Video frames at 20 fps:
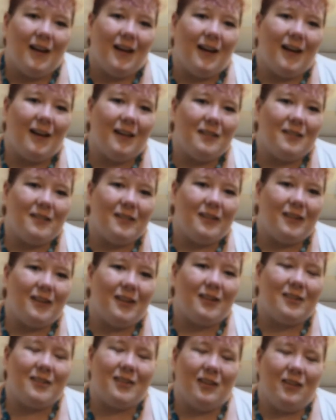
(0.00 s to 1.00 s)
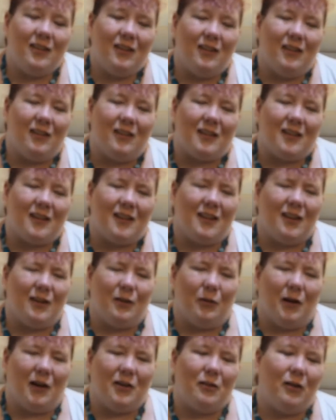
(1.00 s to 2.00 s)
And they're so
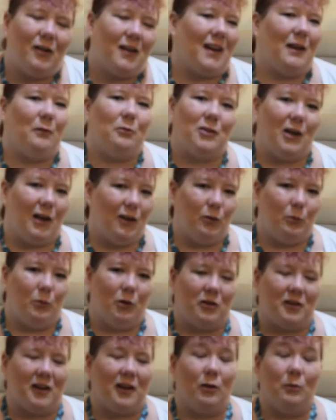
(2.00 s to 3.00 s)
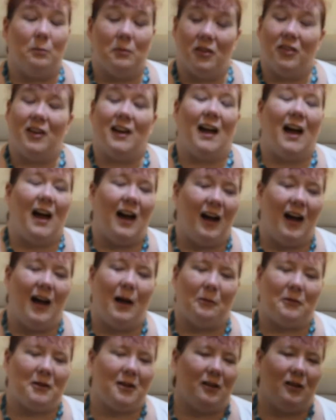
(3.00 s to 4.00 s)
cute. I know I keep saying the word cute, but they are
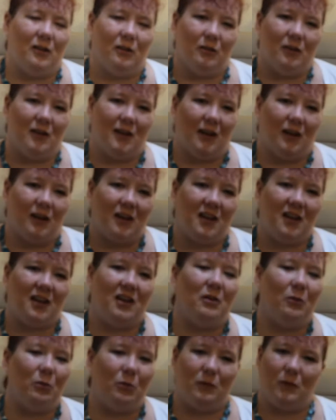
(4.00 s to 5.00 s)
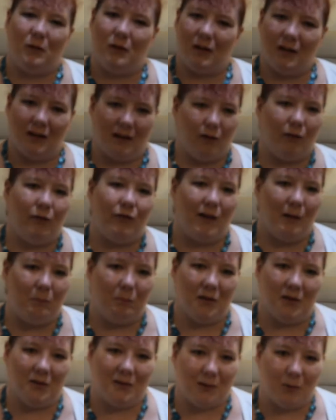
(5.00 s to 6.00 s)
absolutely a cute little
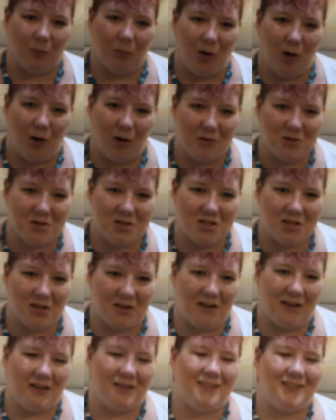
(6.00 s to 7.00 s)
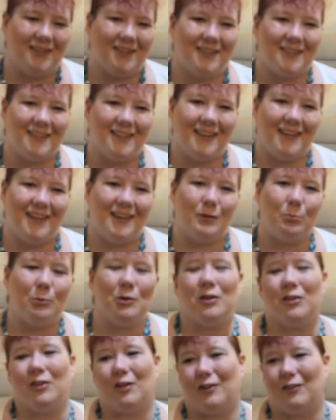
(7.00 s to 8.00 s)
family to watch. It just it's
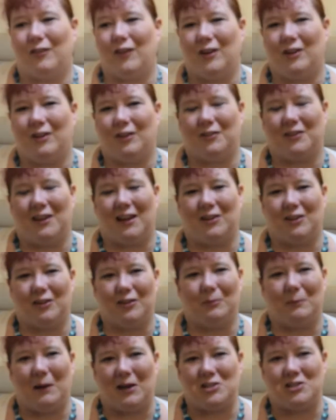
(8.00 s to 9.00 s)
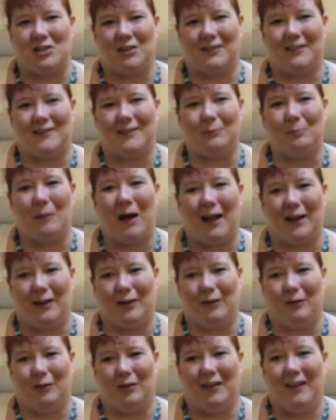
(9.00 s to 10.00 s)
one of those videos that just makes you
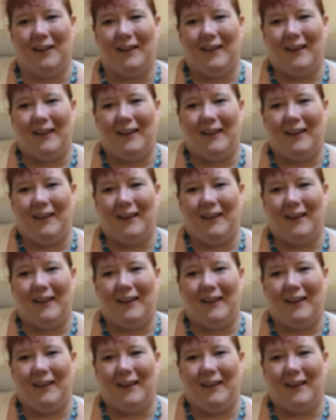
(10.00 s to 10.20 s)
smile.